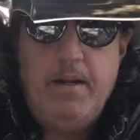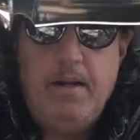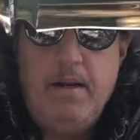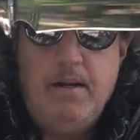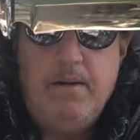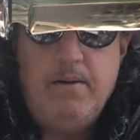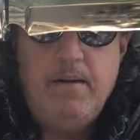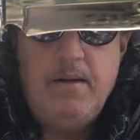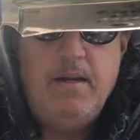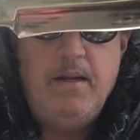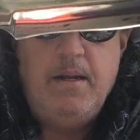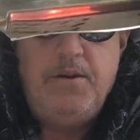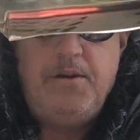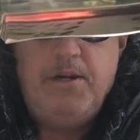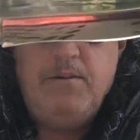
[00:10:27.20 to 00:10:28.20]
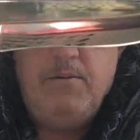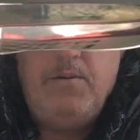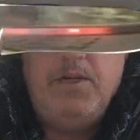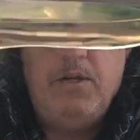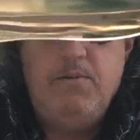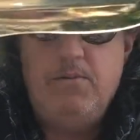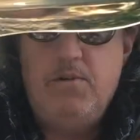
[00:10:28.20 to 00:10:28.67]
know,
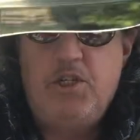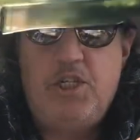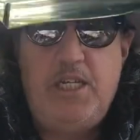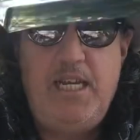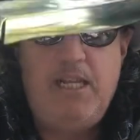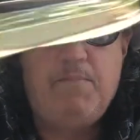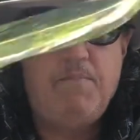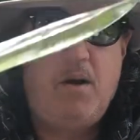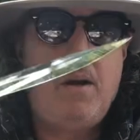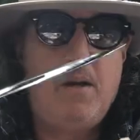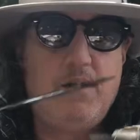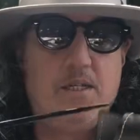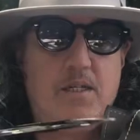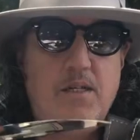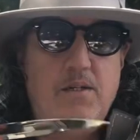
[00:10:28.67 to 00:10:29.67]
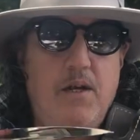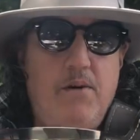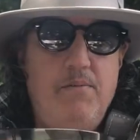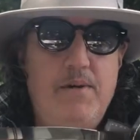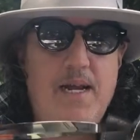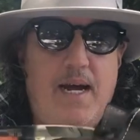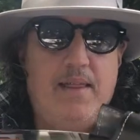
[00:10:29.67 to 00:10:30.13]
no sheath marks, no
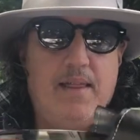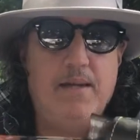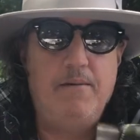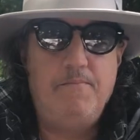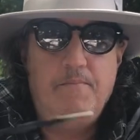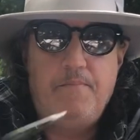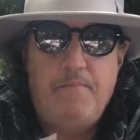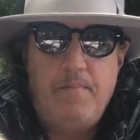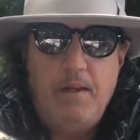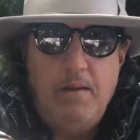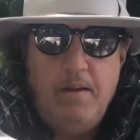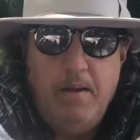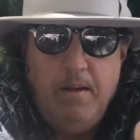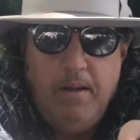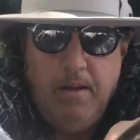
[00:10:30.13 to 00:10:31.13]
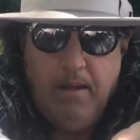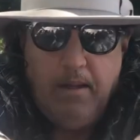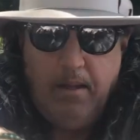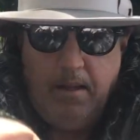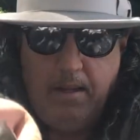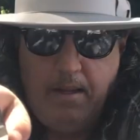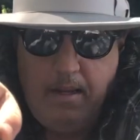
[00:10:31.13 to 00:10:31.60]
nothing.
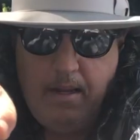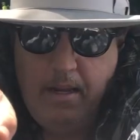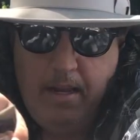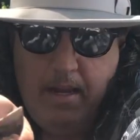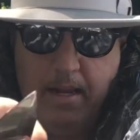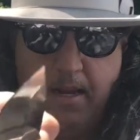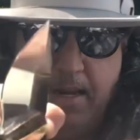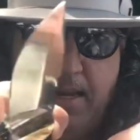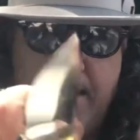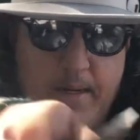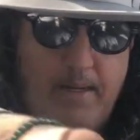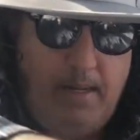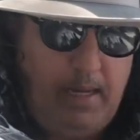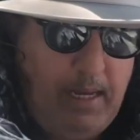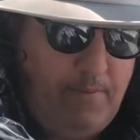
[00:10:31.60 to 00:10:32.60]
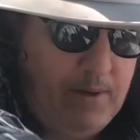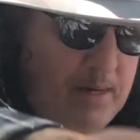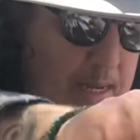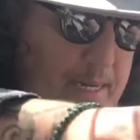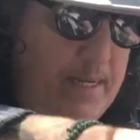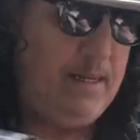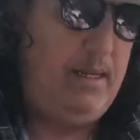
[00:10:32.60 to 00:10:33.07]
And even
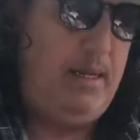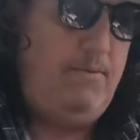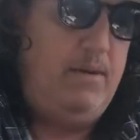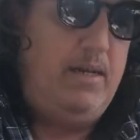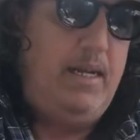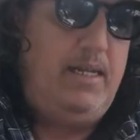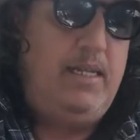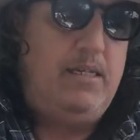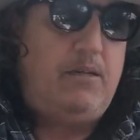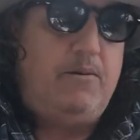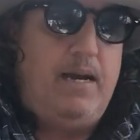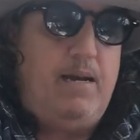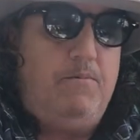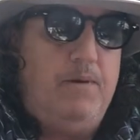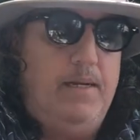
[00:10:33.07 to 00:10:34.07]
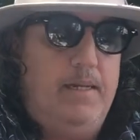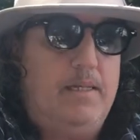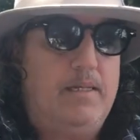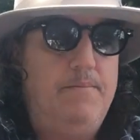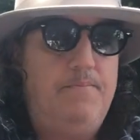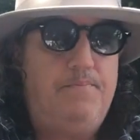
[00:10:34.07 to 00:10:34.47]
like these Grandways.